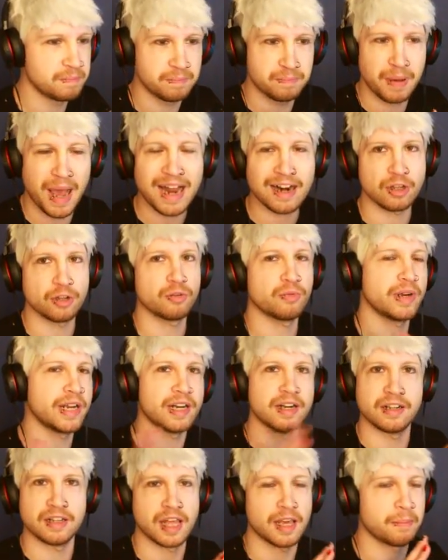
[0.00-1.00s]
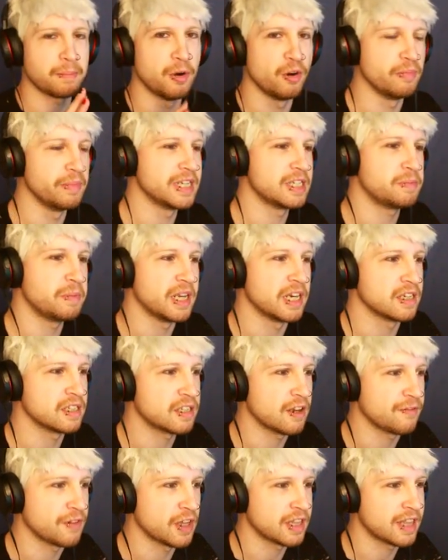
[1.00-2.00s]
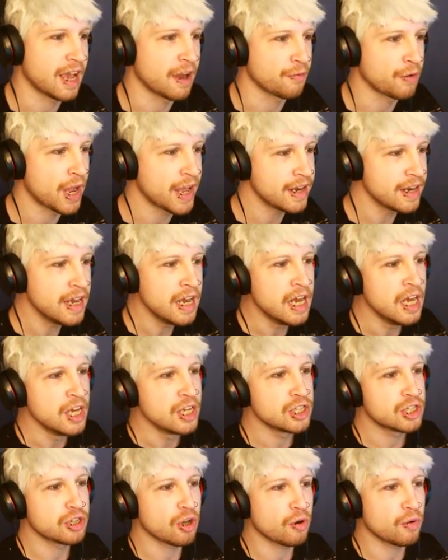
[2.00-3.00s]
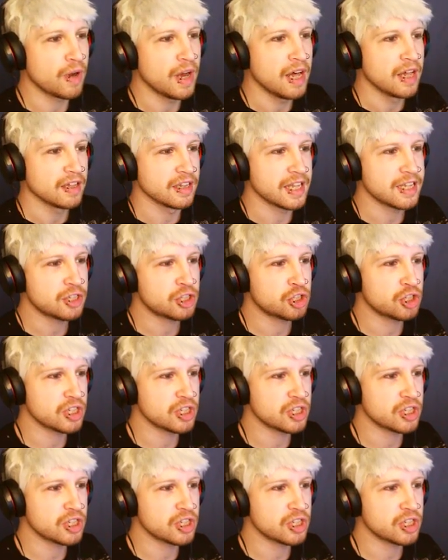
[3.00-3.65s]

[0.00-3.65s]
battle arena, like movement speed and stuff like that, right? So let's